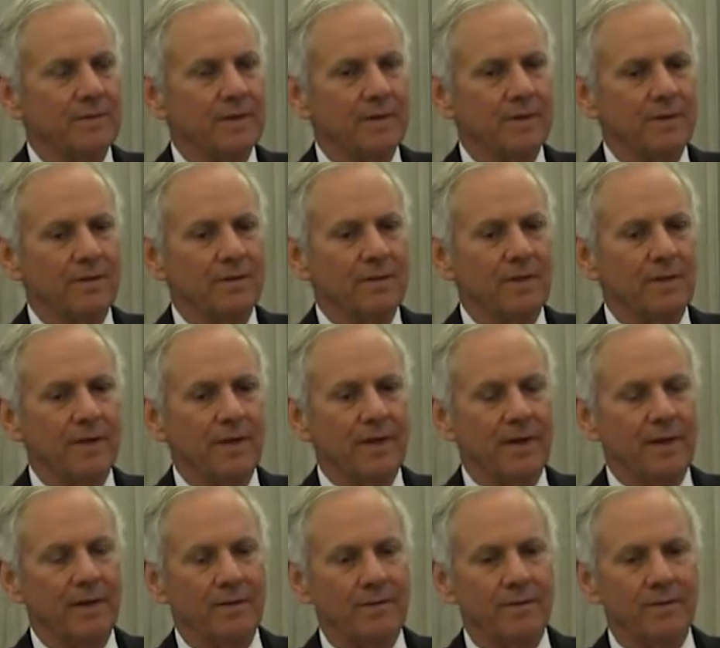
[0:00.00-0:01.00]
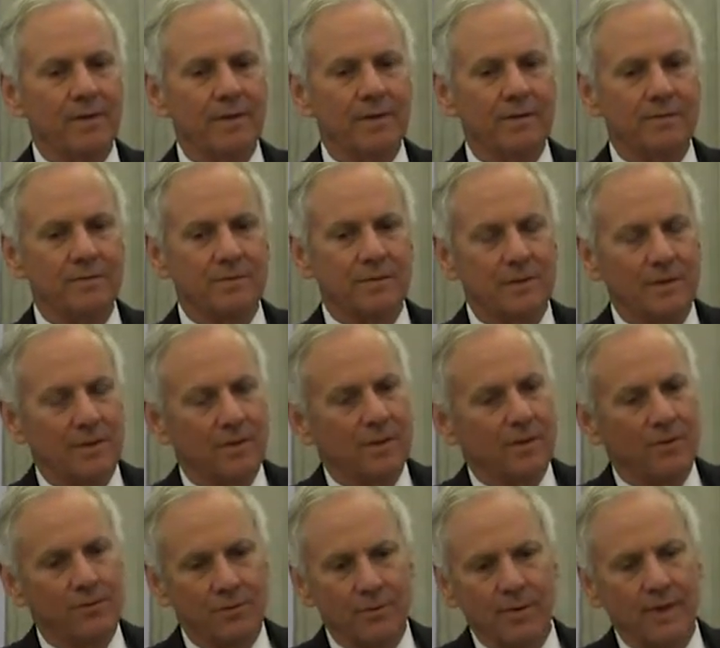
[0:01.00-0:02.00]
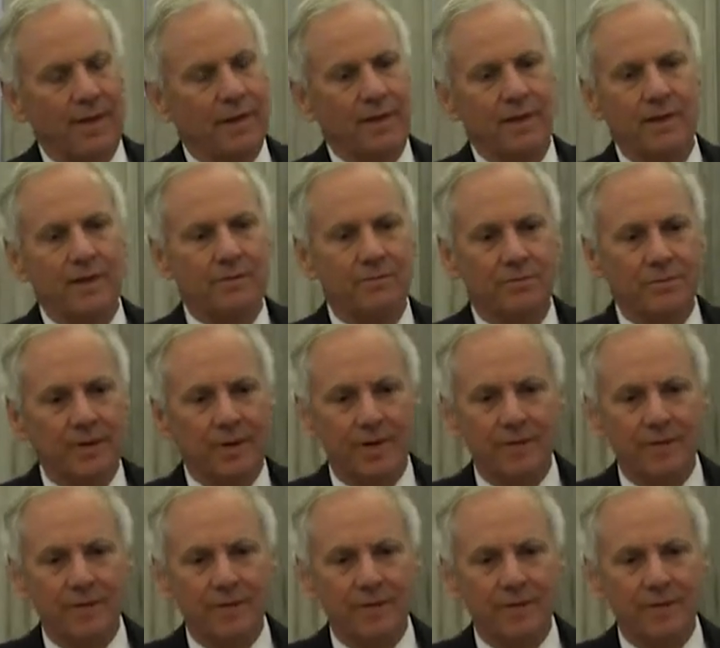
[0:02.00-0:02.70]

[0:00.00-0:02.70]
and you look at how things throughout history,